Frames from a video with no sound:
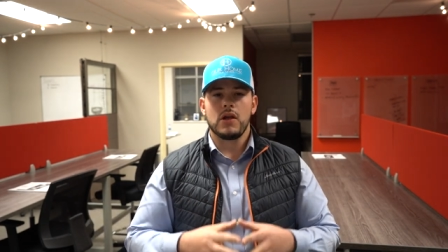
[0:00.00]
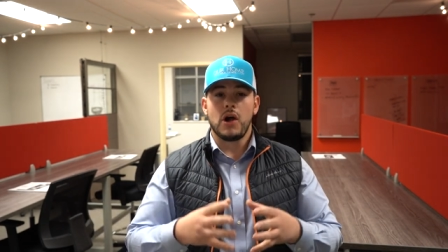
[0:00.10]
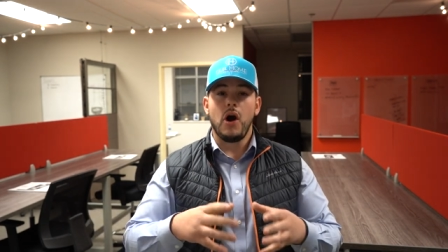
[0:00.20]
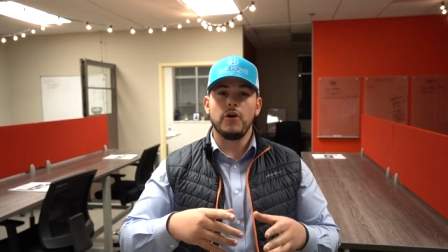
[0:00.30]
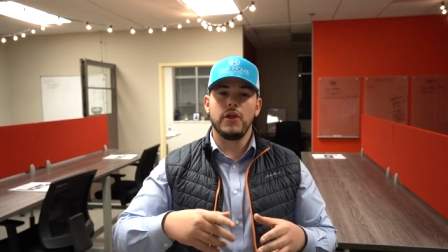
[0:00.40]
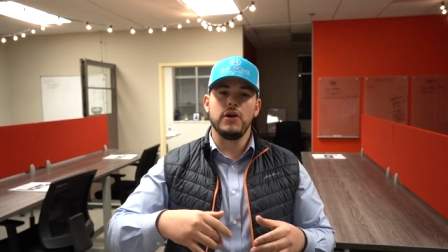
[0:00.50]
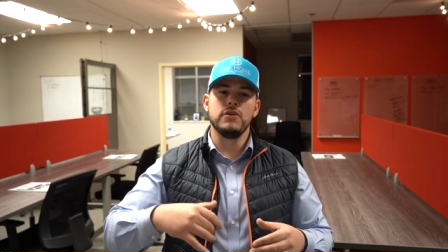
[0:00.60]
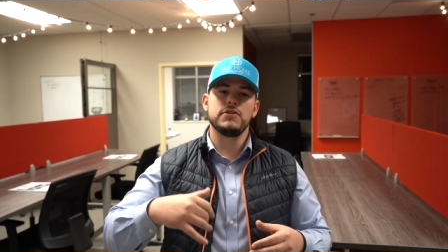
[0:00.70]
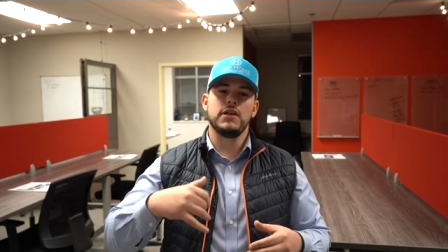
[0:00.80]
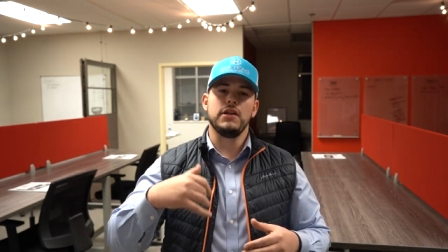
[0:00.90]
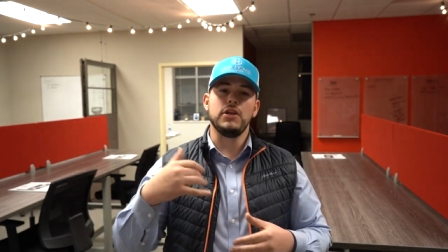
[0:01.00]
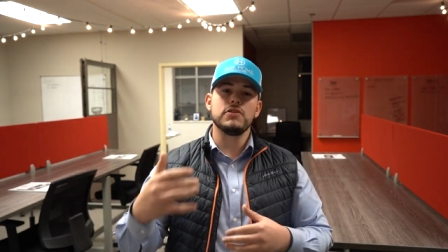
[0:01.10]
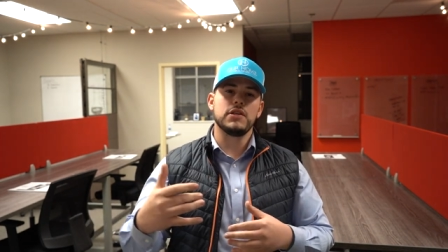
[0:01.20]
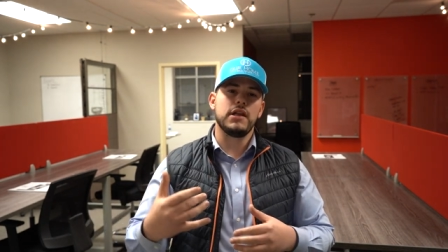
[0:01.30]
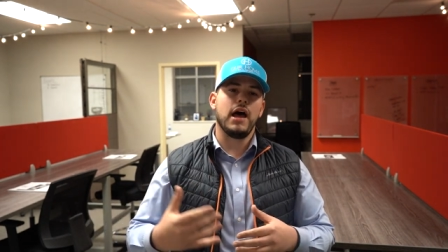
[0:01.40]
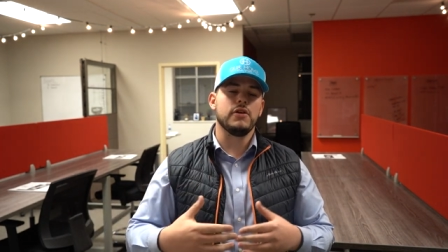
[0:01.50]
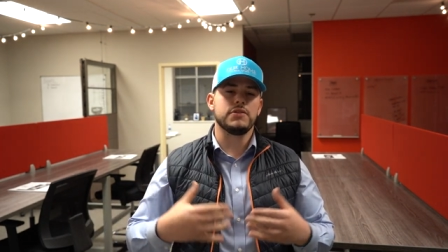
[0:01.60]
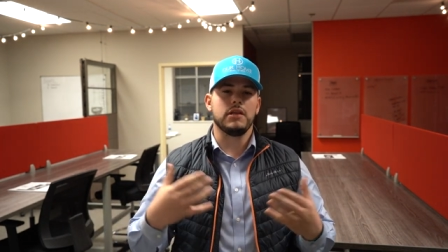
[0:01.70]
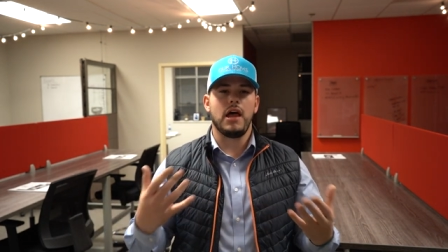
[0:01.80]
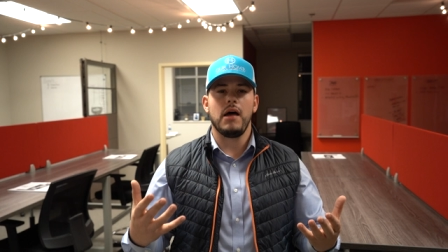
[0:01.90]
call those and using the dialer it's
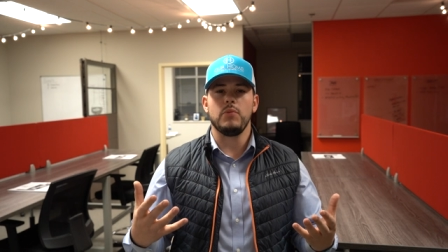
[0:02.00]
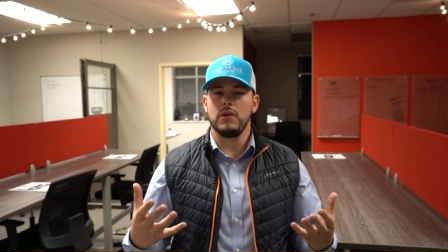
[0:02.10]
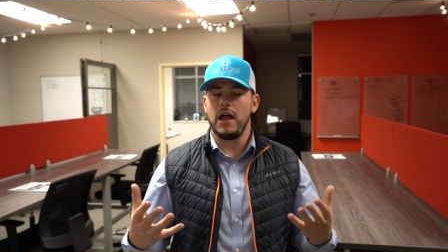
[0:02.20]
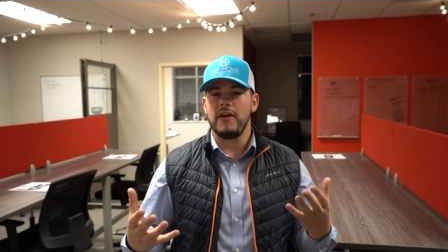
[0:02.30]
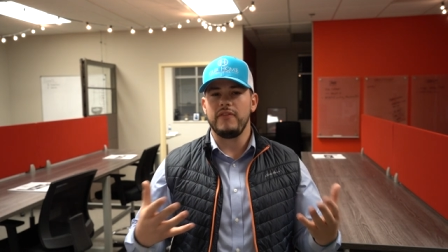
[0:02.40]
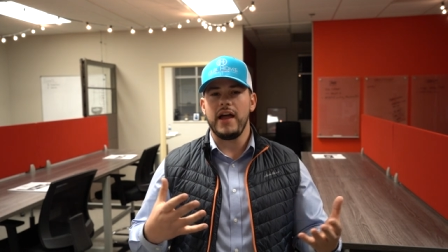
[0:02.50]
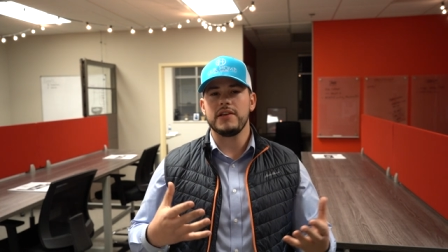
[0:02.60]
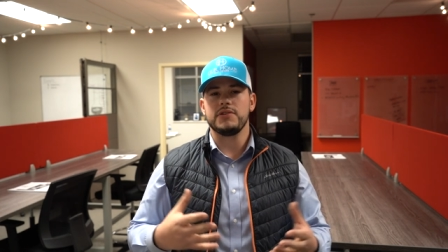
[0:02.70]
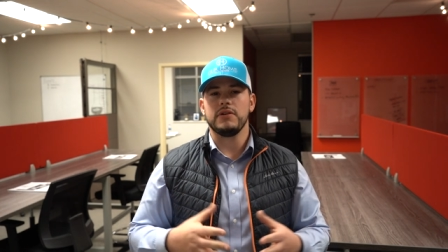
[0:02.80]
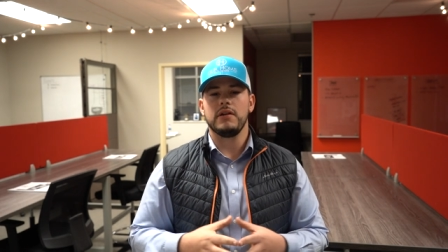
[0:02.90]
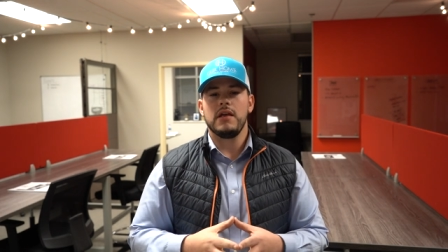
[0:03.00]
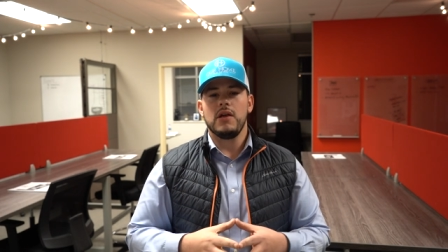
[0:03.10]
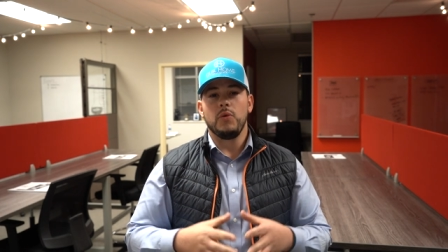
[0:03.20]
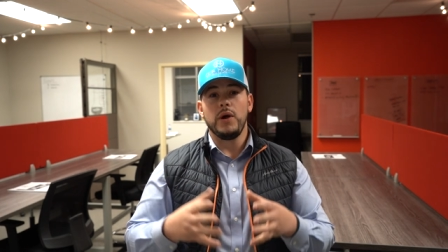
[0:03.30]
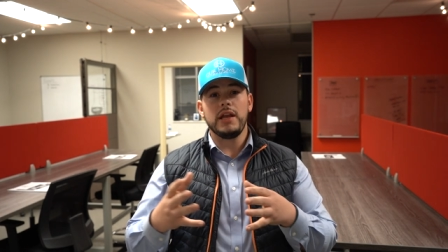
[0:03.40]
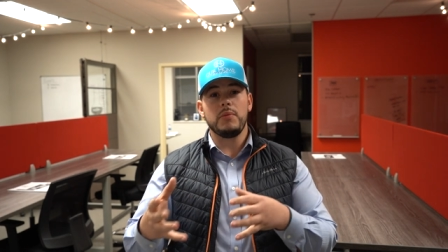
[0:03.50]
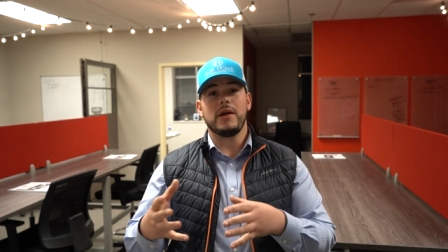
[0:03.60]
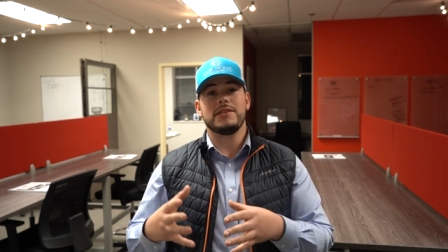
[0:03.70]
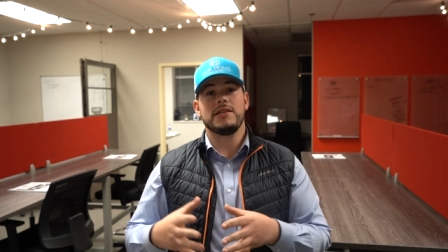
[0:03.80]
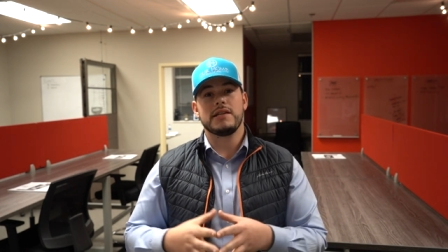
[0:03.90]
a lot lot faster we did
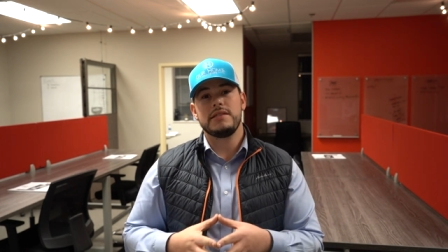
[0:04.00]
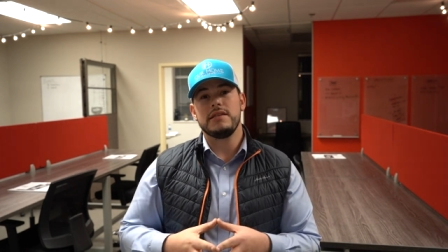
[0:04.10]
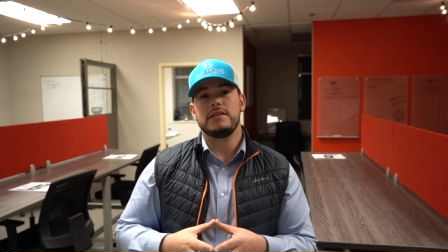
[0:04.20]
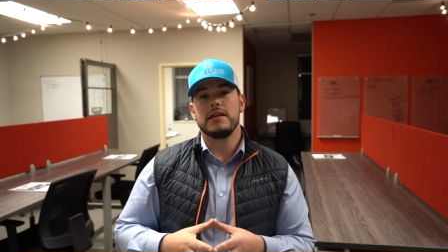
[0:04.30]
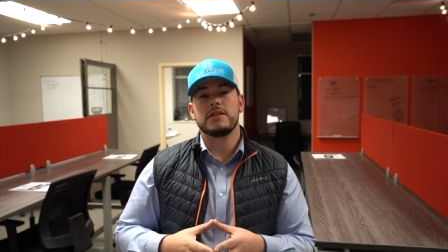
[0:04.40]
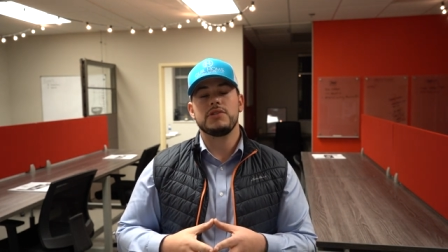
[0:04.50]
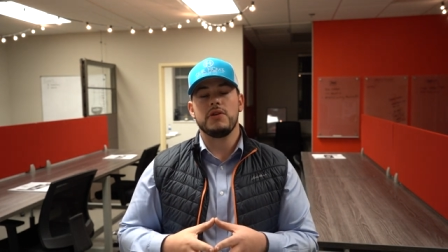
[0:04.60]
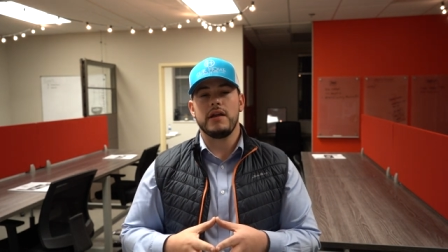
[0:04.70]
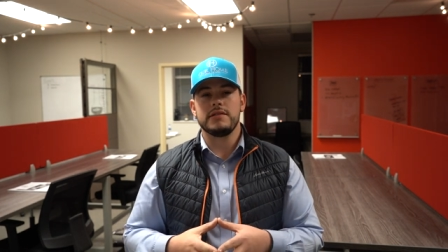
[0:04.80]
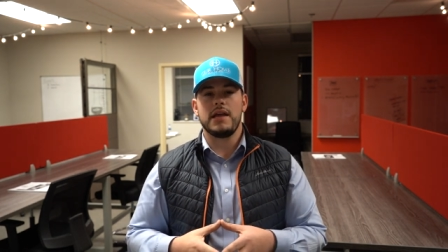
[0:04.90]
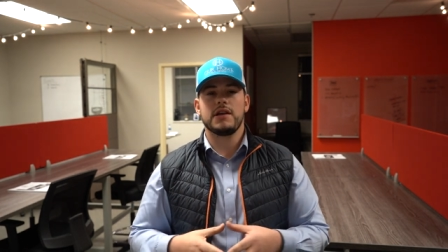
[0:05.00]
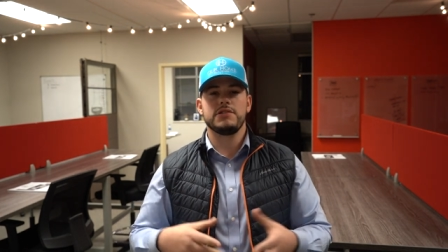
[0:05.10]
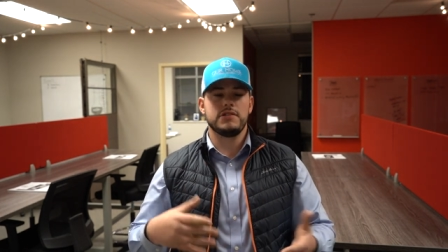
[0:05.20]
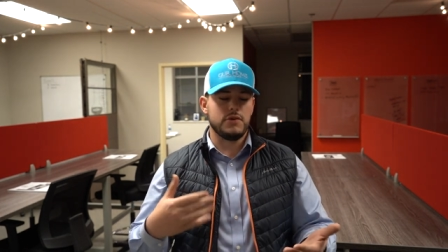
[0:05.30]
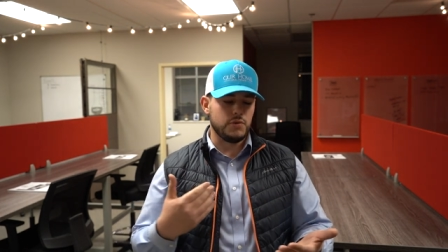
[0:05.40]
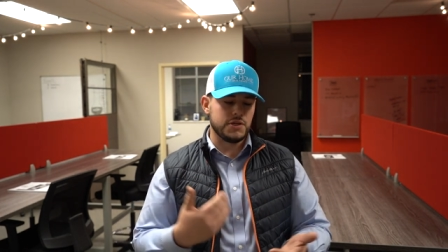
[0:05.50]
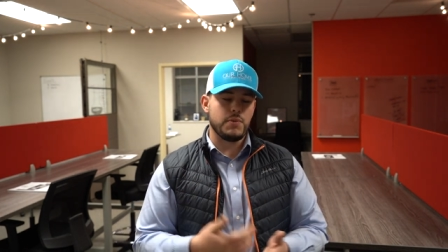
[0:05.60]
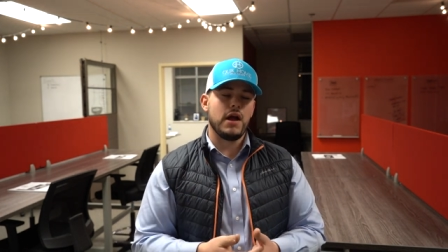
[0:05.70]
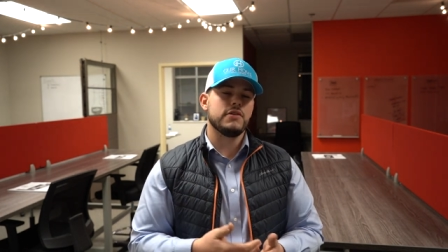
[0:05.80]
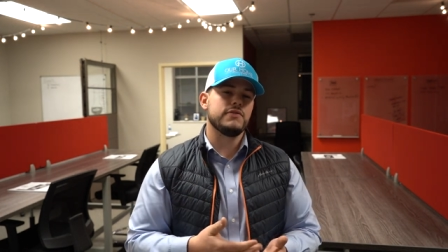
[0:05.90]
about 66 transactions that were
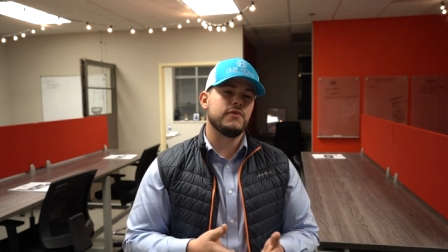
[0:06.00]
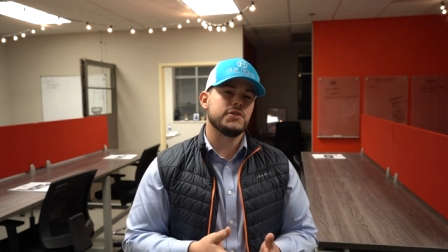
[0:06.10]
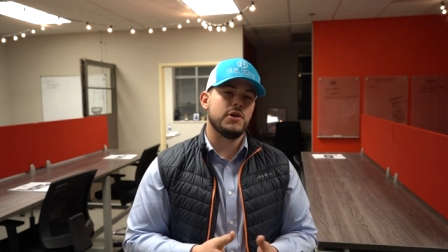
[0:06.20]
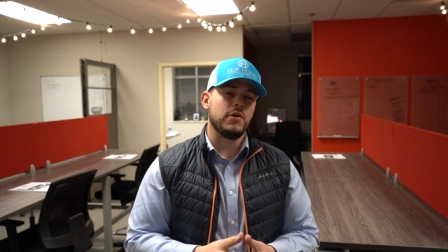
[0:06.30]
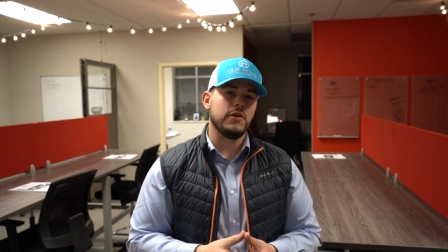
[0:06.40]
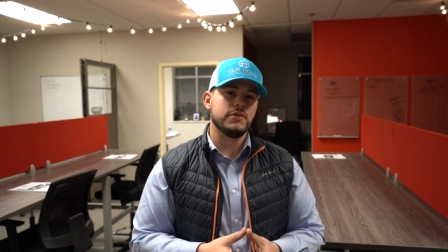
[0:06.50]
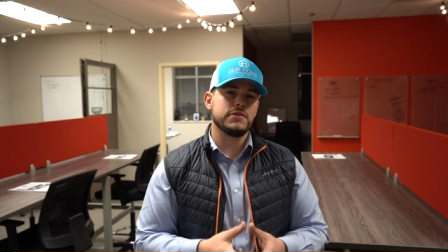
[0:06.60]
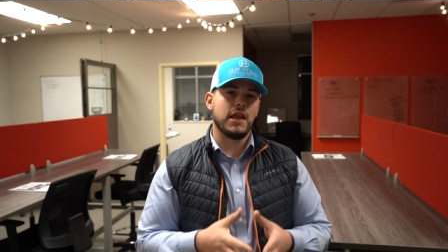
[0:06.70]
expired and for sale owners